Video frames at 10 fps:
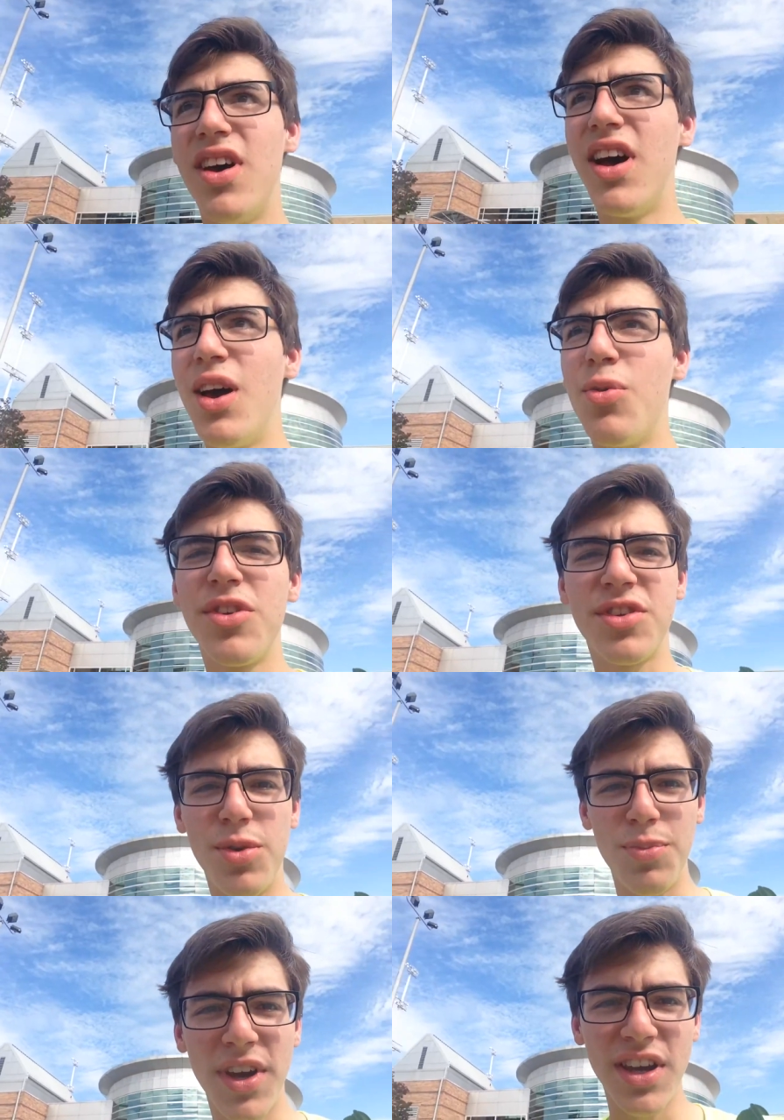I was
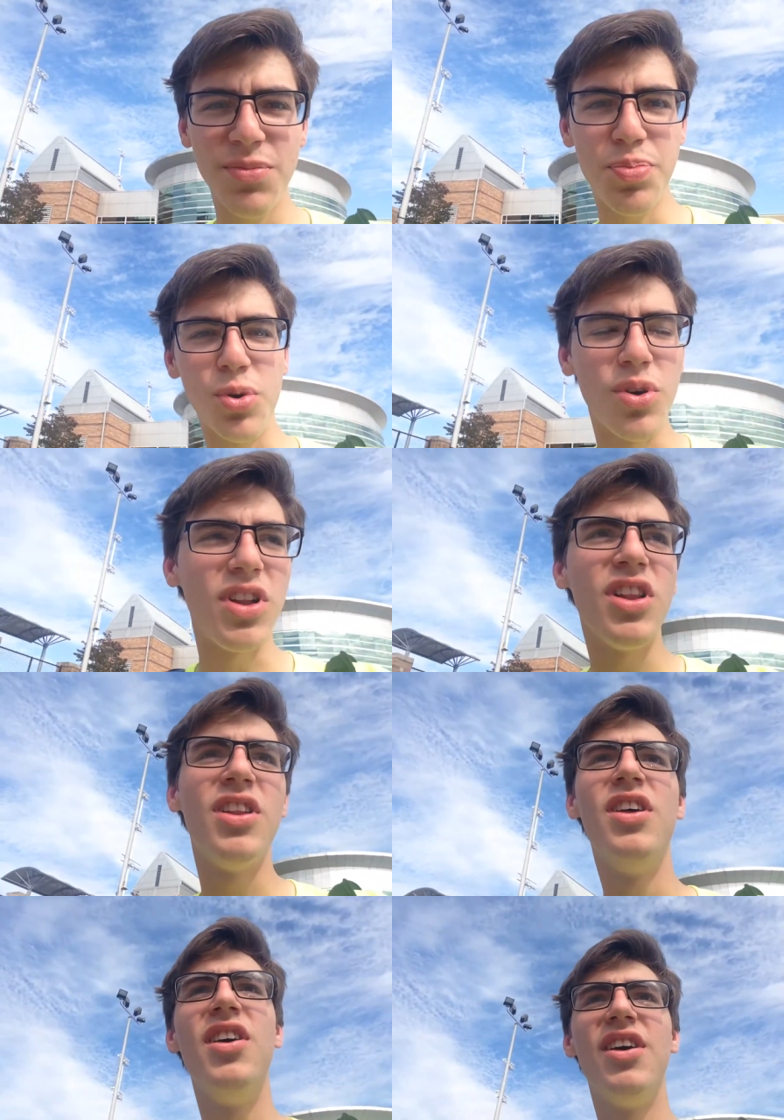swimming in pool,
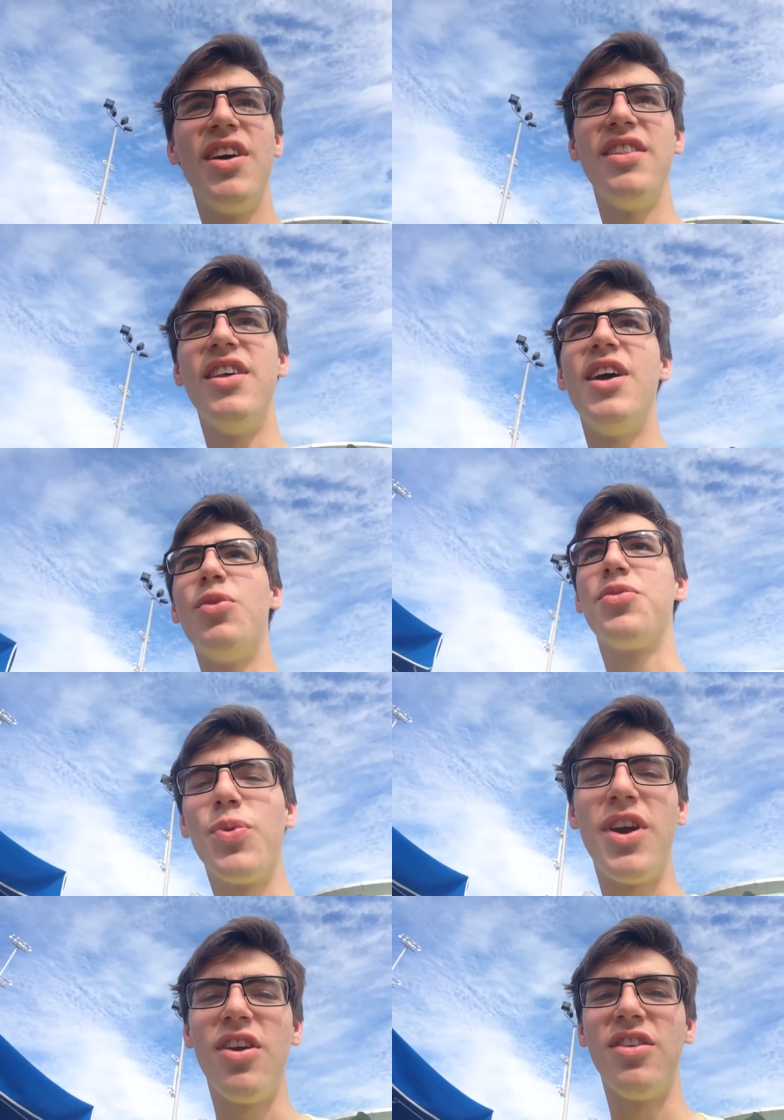my hair was
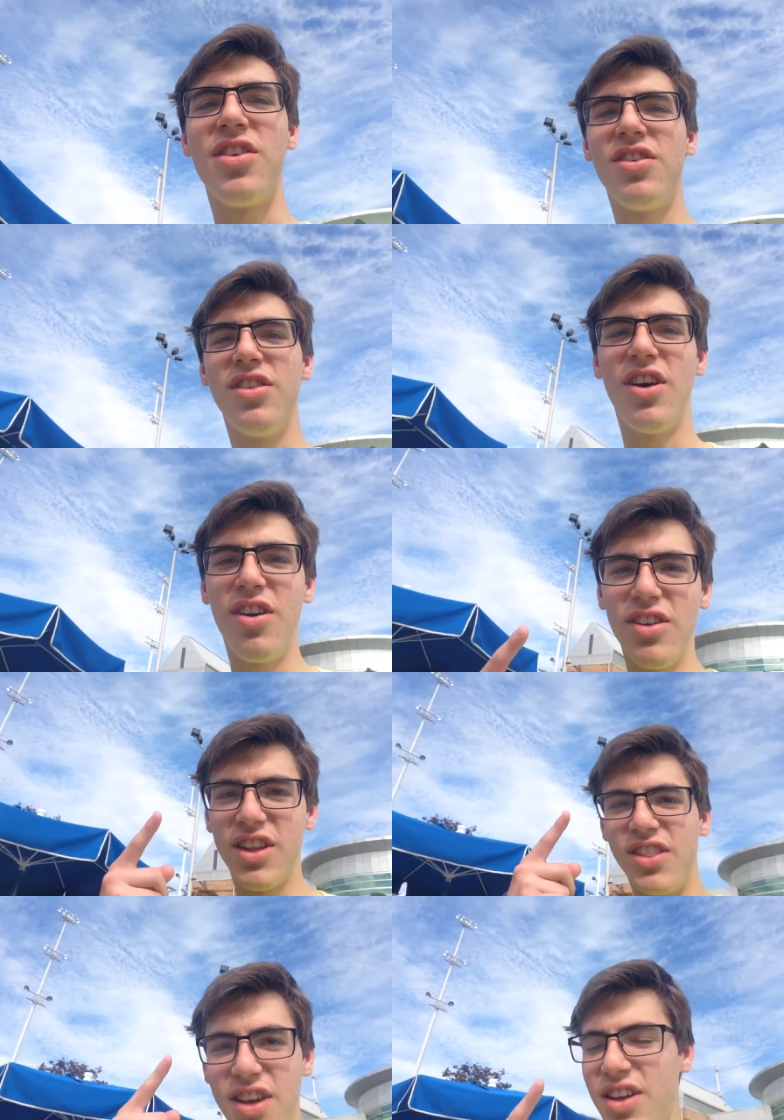weird, Laurel did
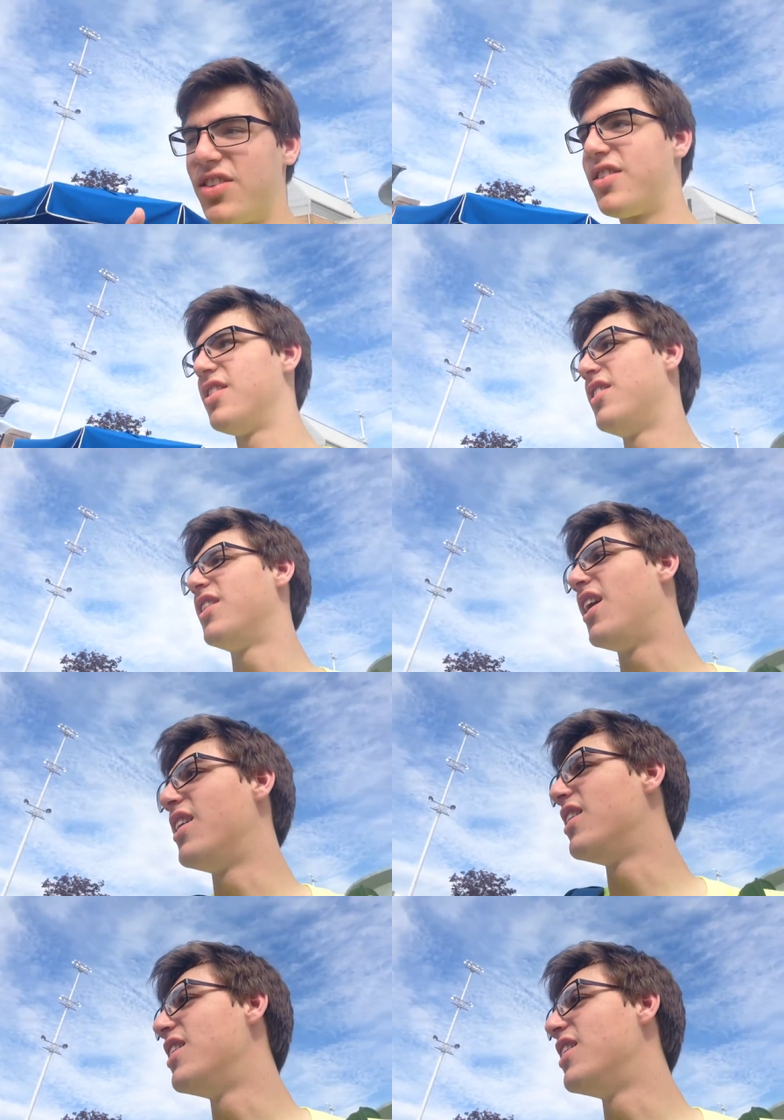this, la la